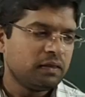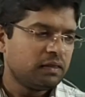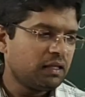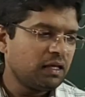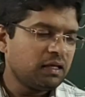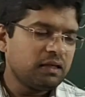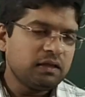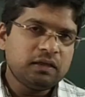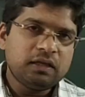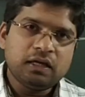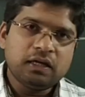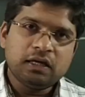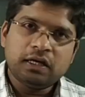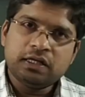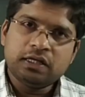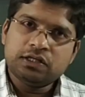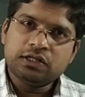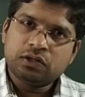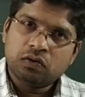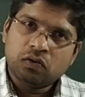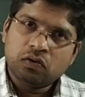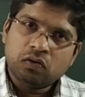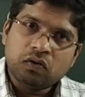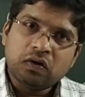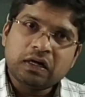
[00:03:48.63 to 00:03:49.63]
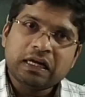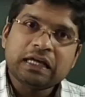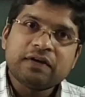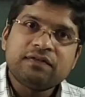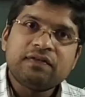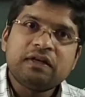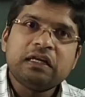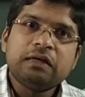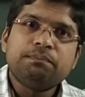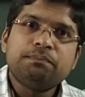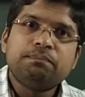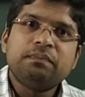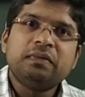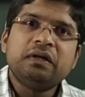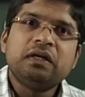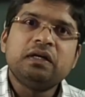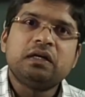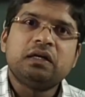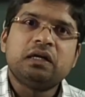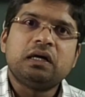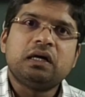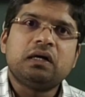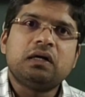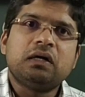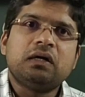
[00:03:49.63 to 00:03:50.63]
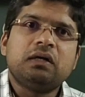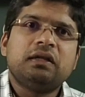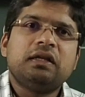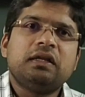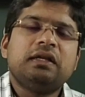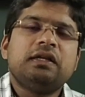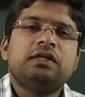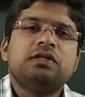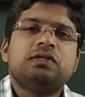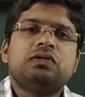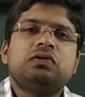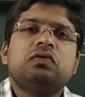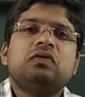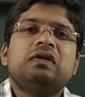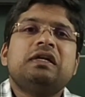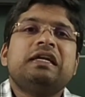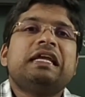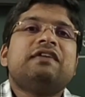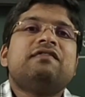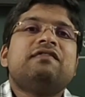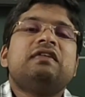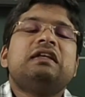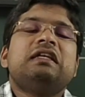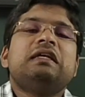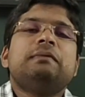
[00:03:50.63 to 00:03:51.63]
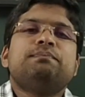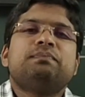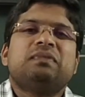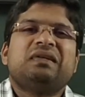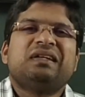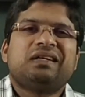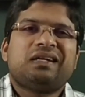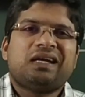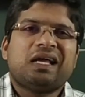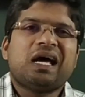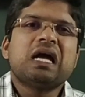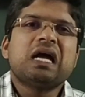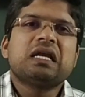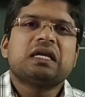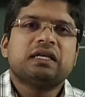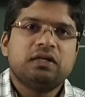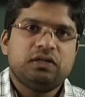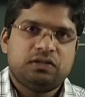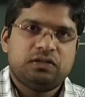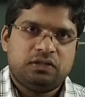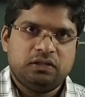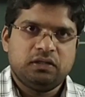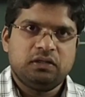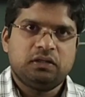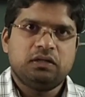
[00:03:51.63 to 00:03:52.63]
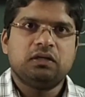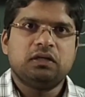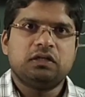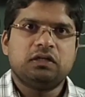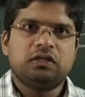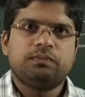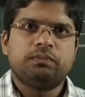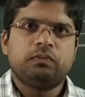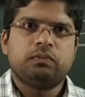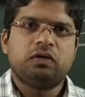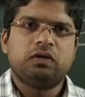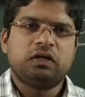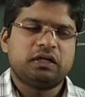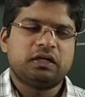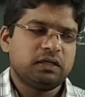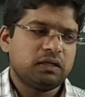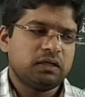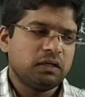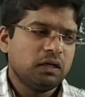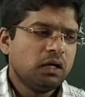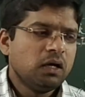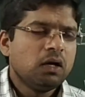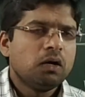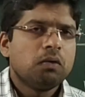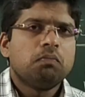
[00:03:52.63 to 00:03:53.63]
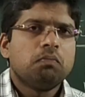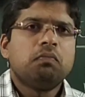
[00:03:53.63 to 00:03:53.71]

then there is no development there is no developed torque in synchronous motor.